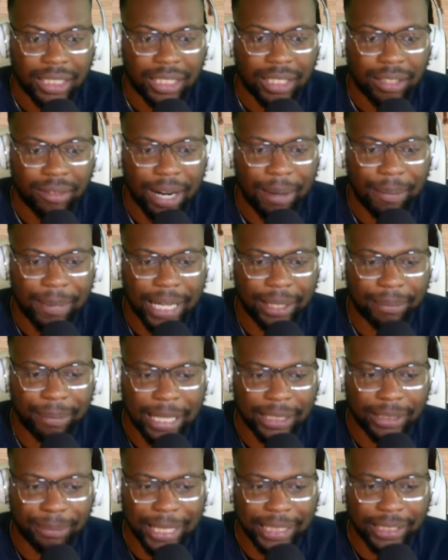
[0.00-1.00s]
Right back.
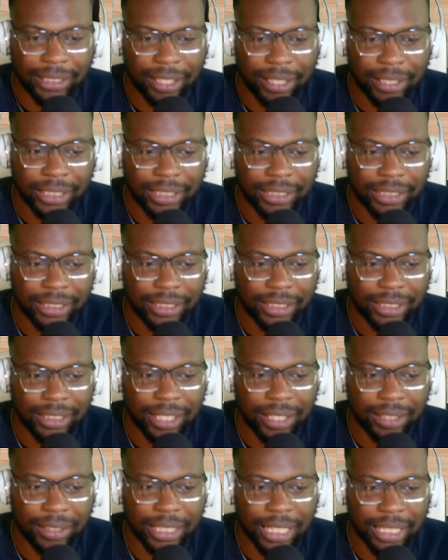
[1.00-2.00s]
Pass it back to Curry.
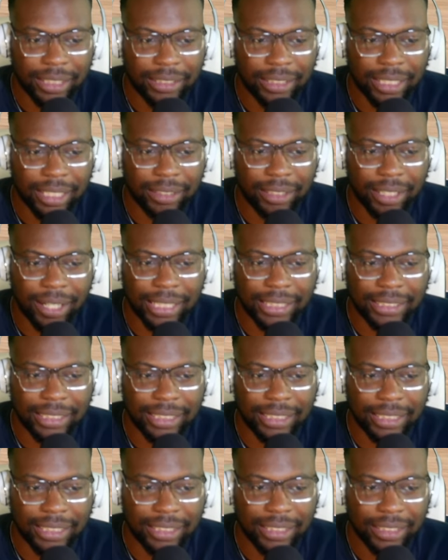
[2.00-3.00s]
No, okay. No, he's
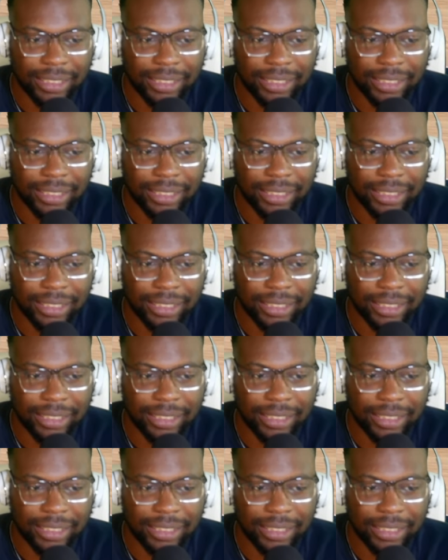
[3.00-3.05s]
easy.